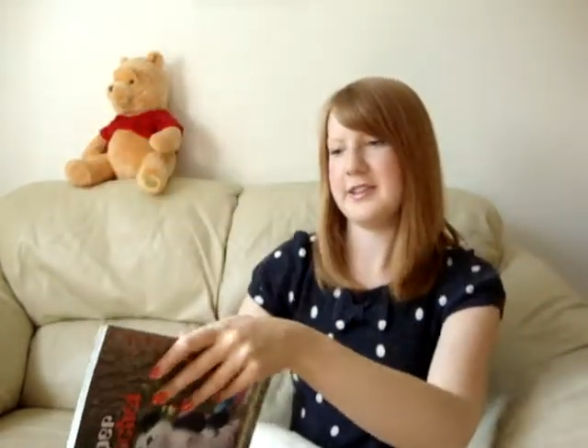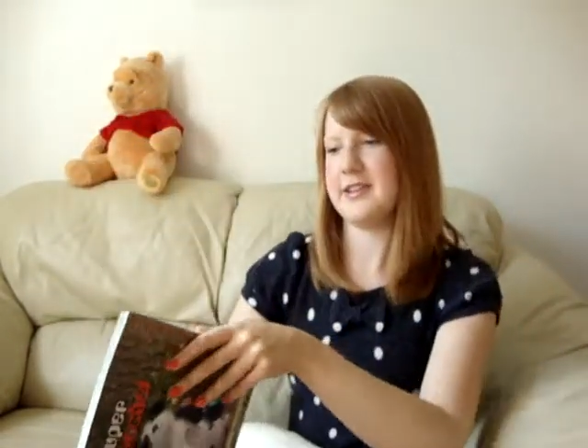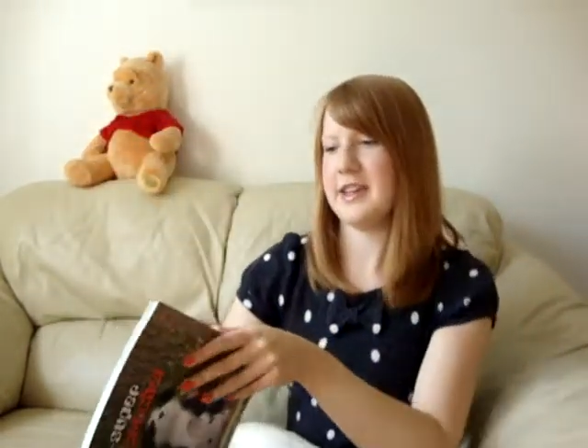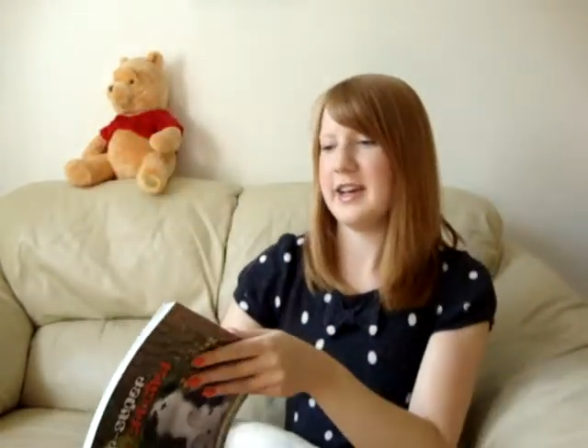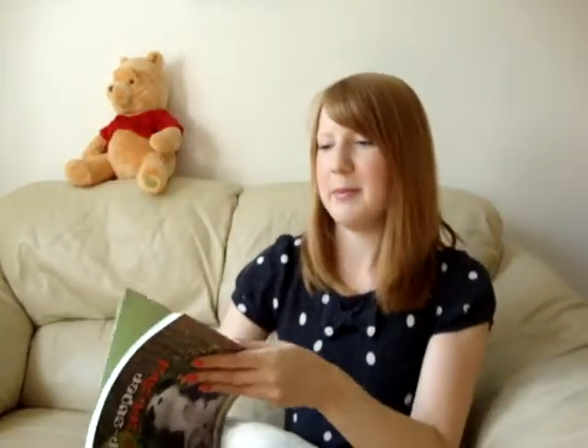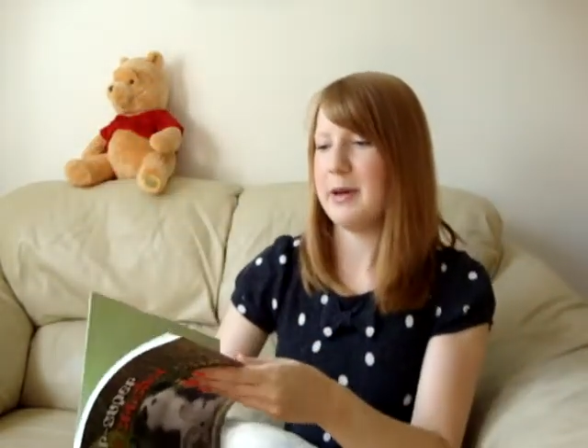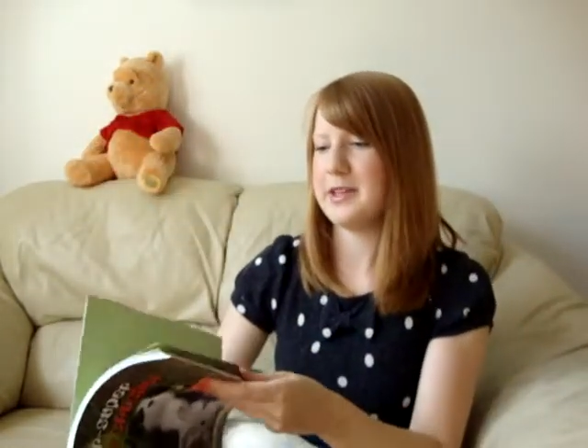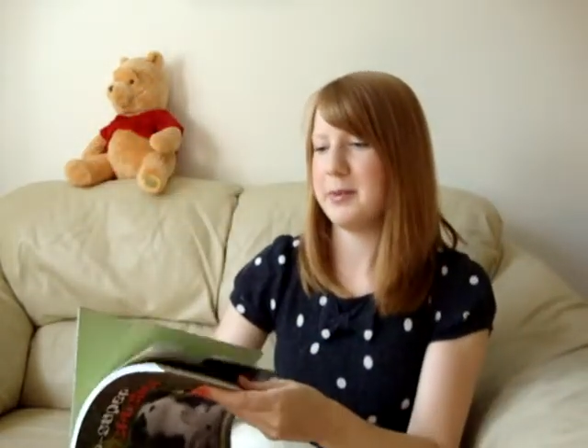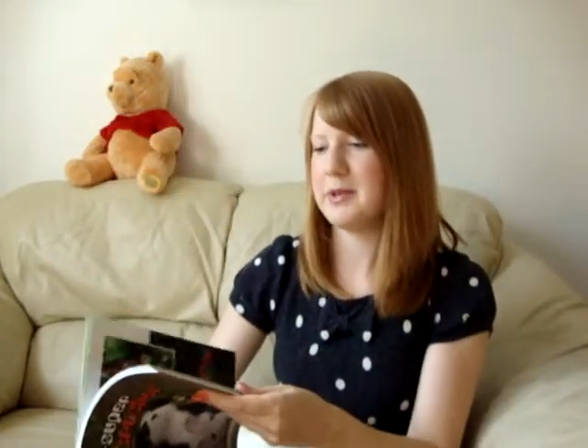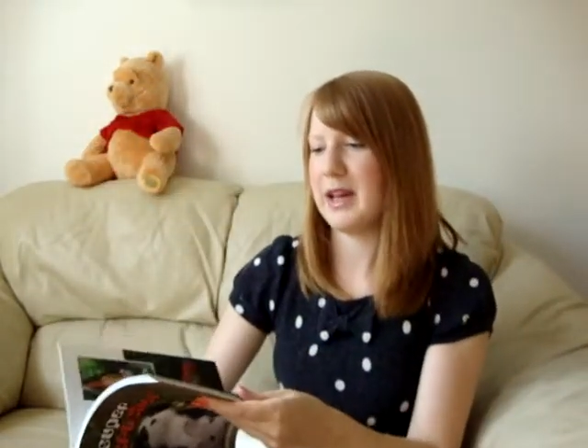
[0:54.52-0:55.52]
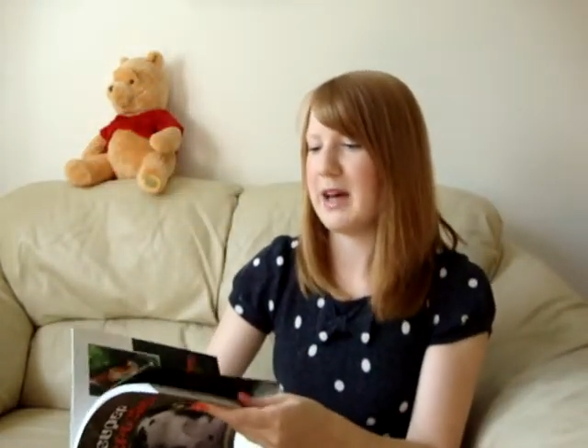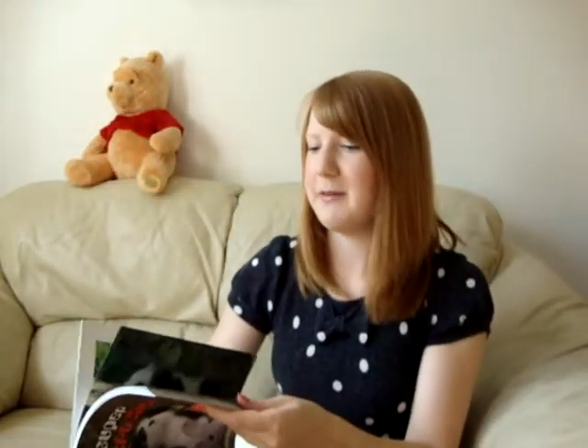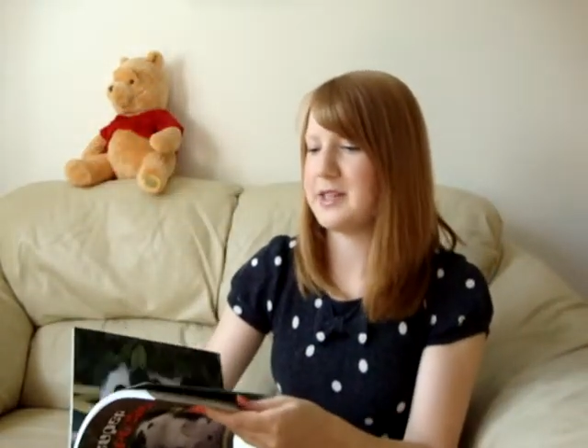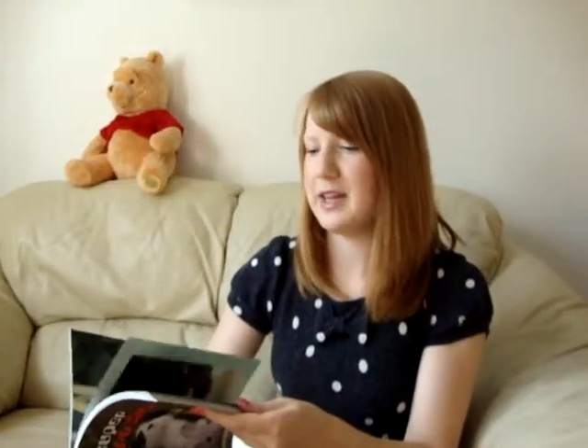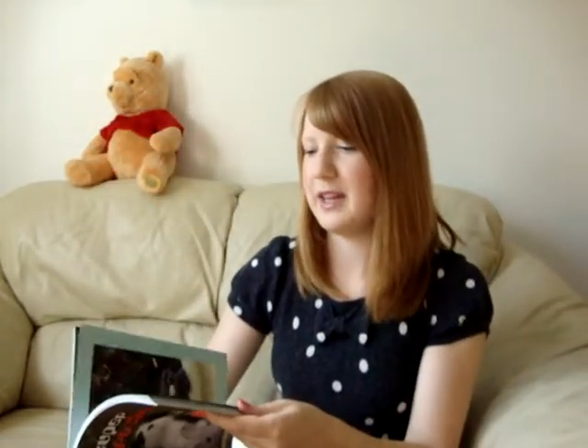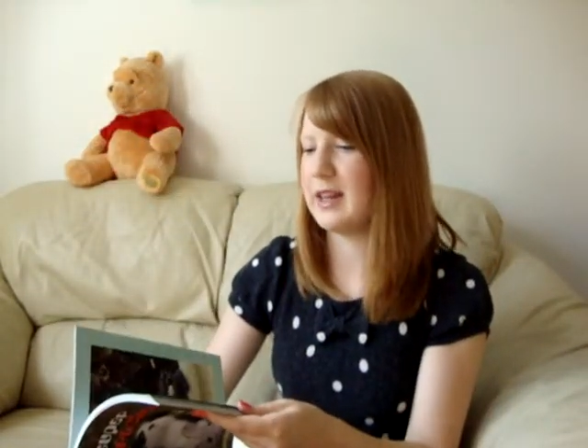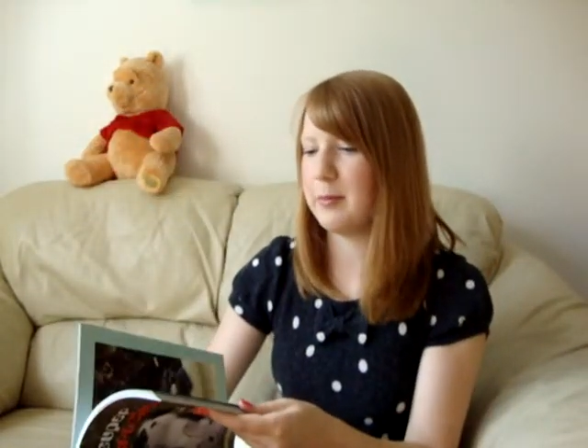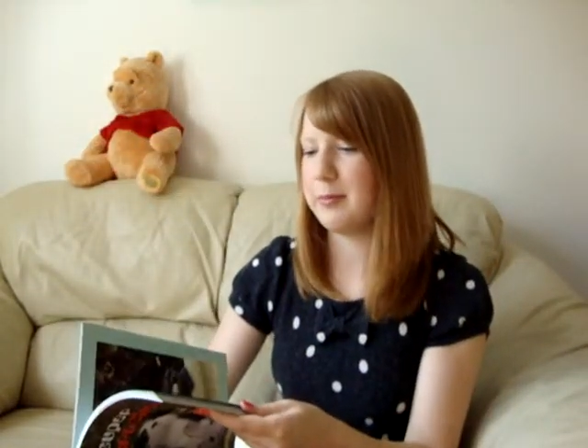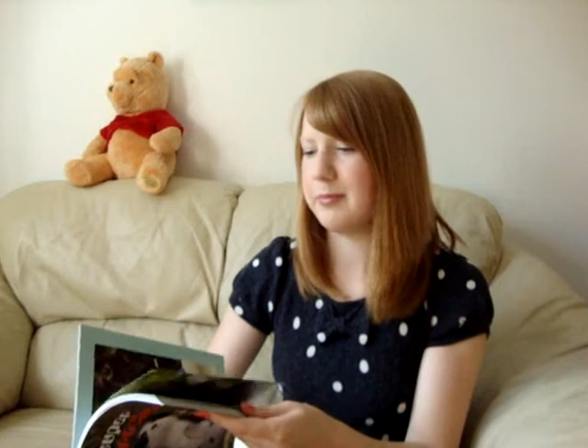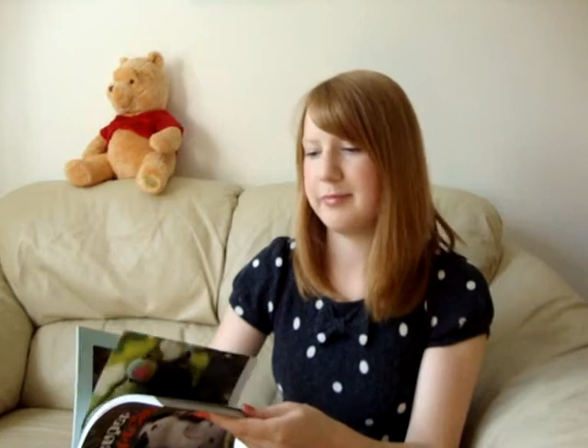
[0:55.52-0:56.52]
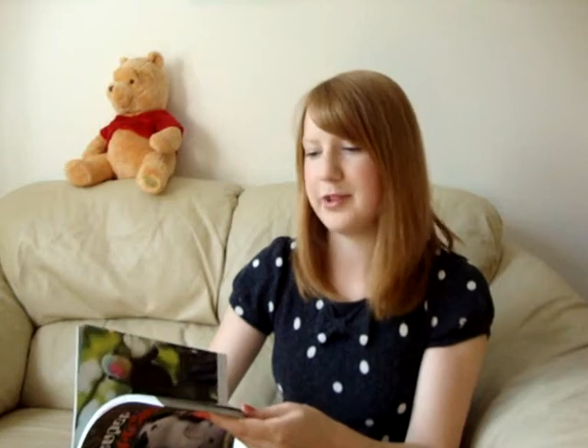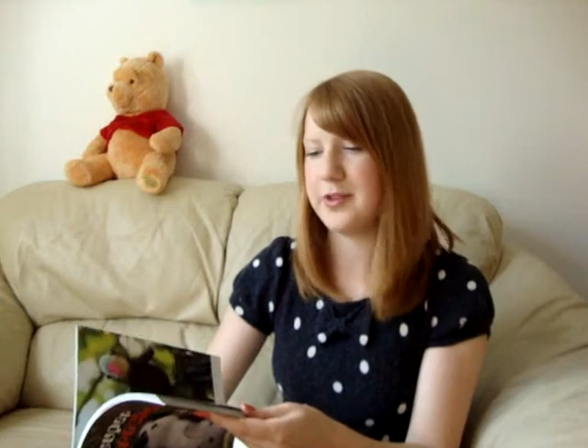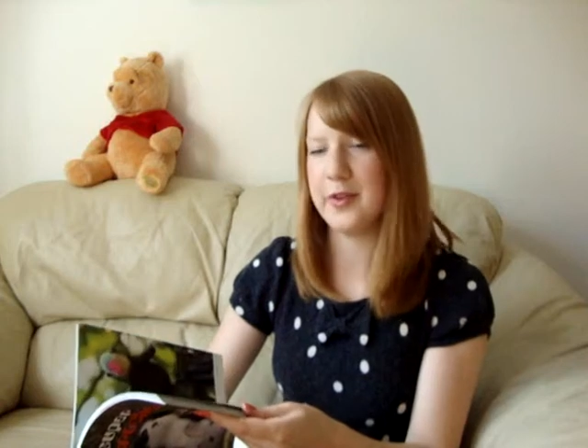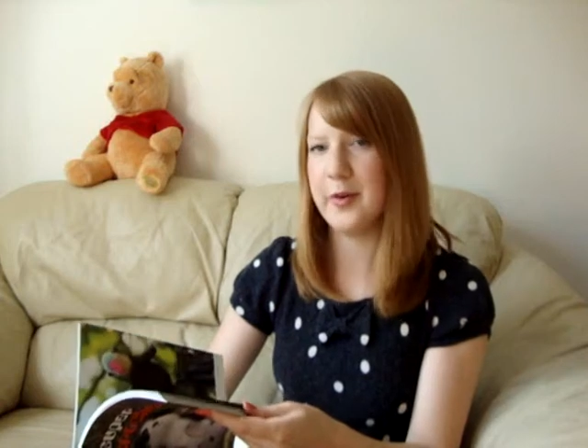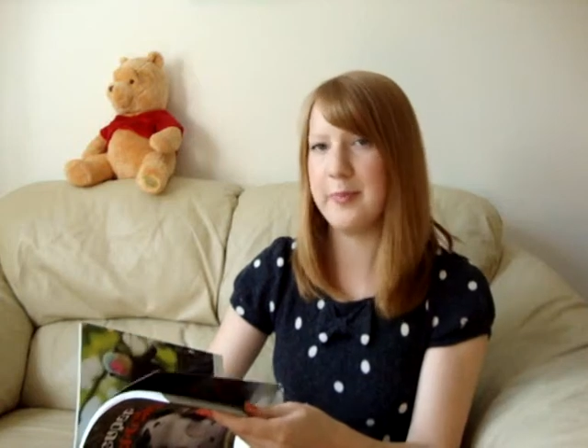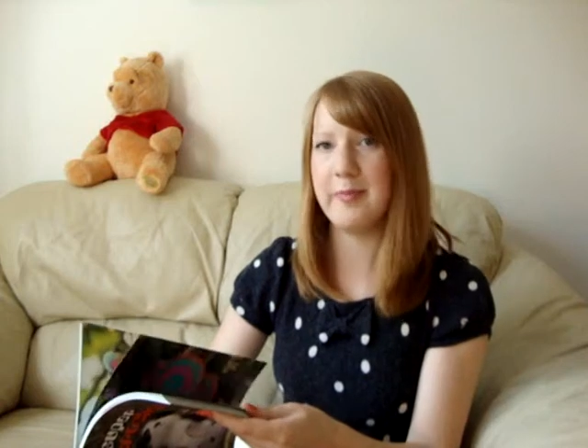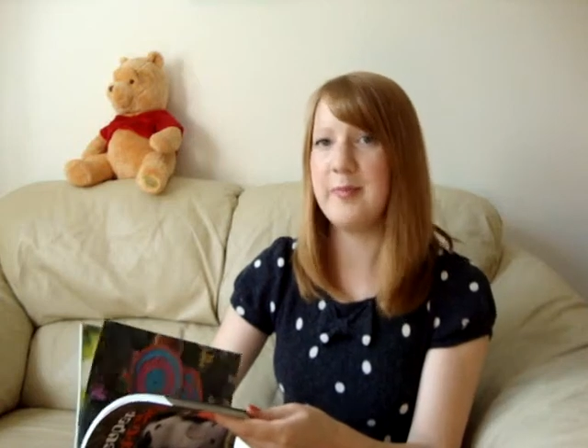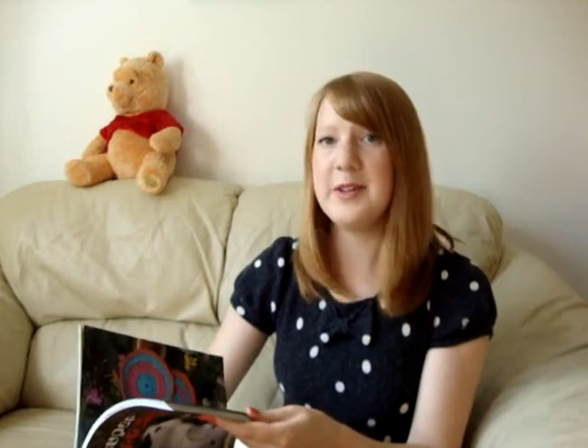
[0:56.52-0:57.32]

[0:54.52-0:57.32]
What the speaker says: as I say, I picked it up to laugh at it and then just thought,